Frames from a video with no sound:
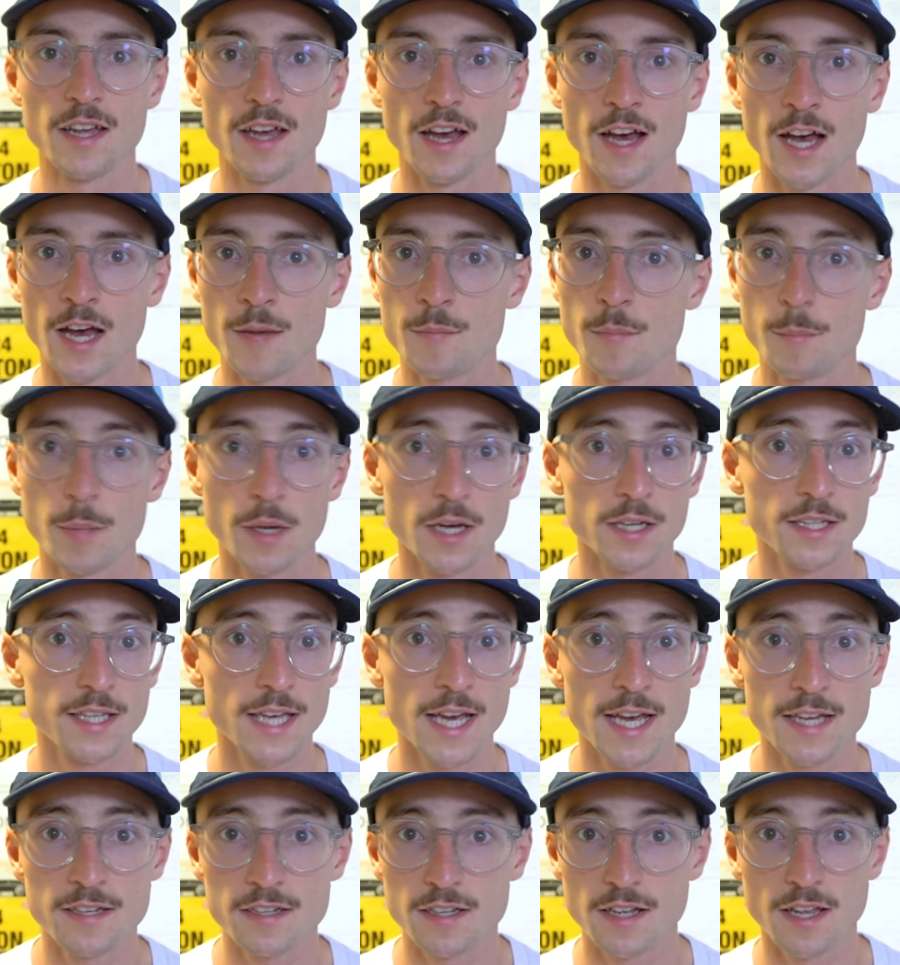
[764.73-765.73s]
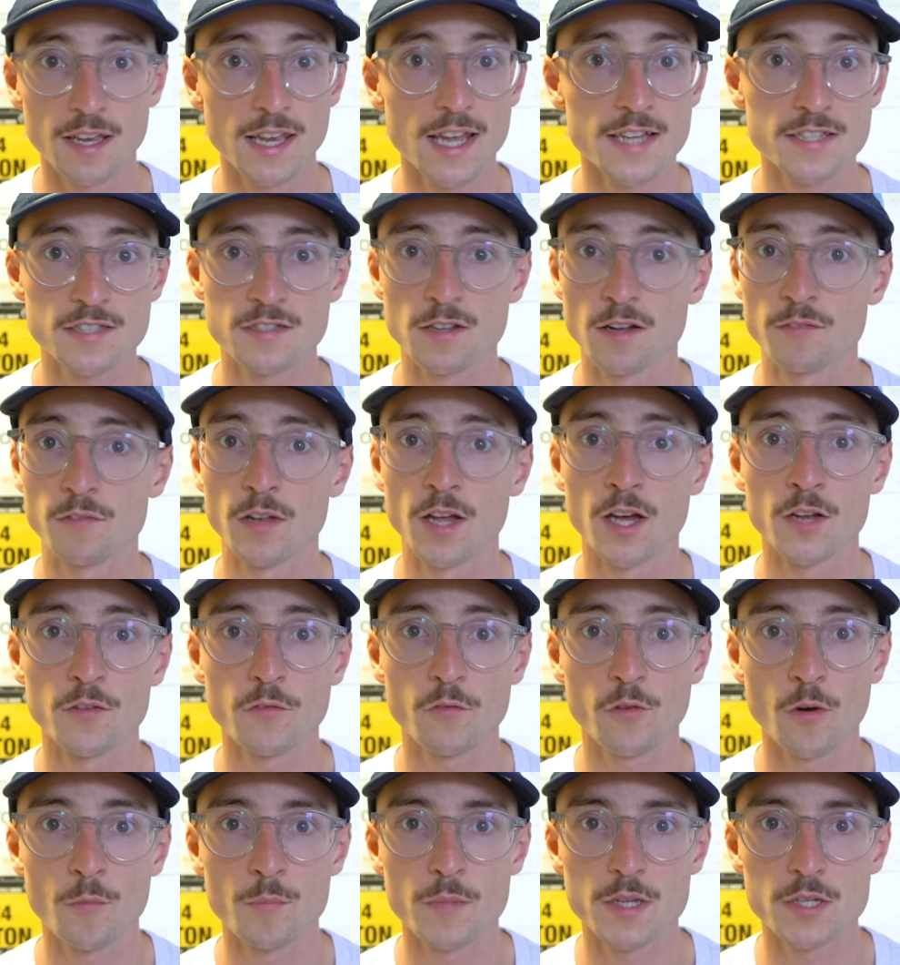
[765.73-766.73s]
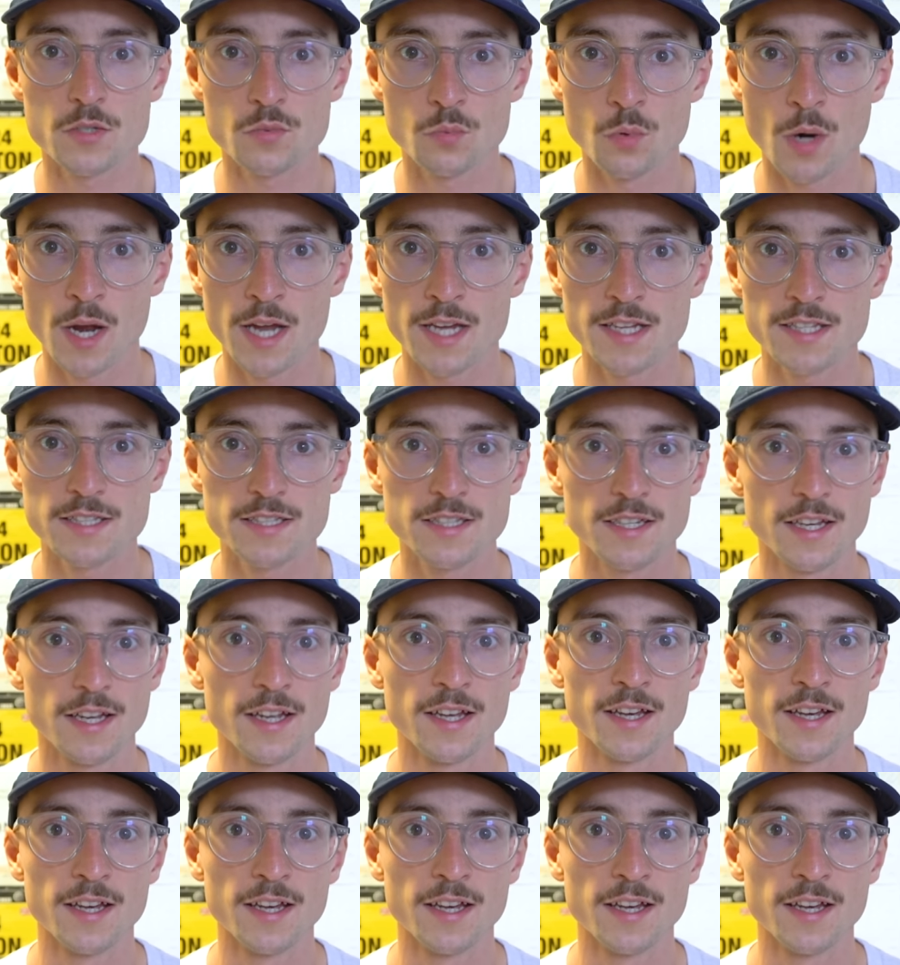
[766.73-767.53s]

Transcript: But again, a lesson I've learned from this race